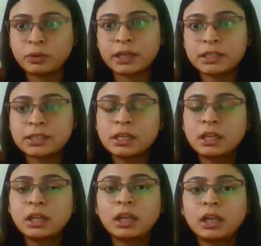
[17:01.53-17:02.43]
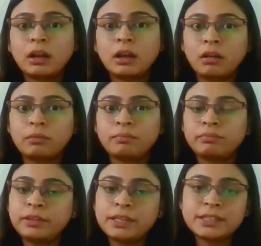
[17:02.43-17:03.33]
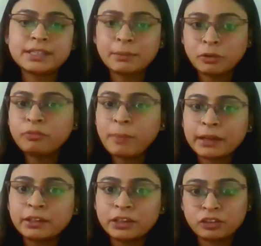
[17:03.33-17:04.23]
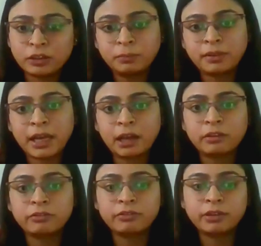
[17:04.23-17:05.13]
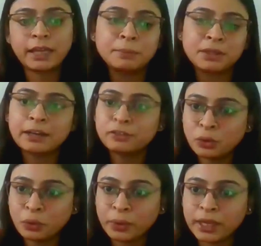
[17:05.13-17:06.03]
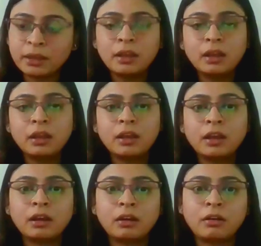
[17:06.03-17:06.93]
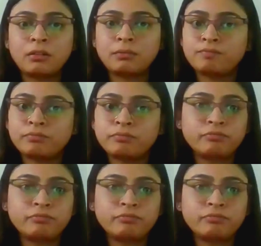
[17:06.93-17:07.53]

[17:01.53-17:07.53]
to us, these type of partnerships have kept us going. Um,